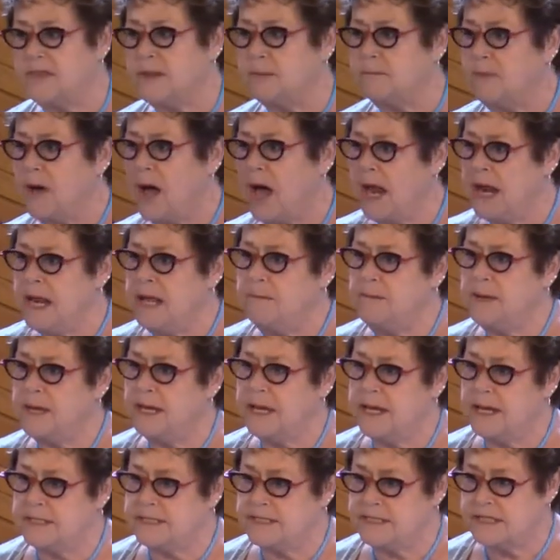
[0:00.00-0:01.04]
the body
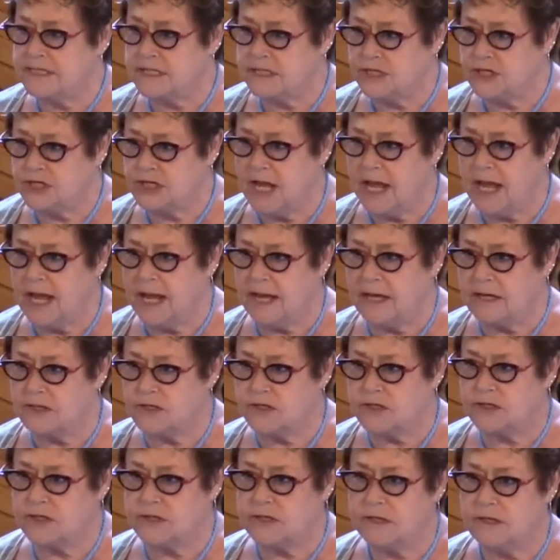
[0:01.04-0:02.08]
begins to
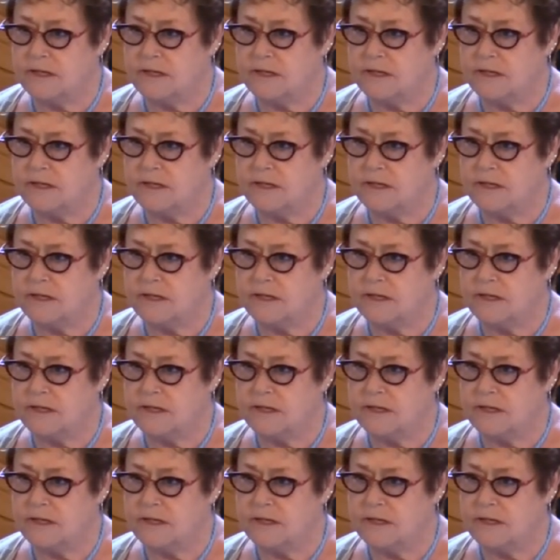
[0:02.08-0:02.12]
change.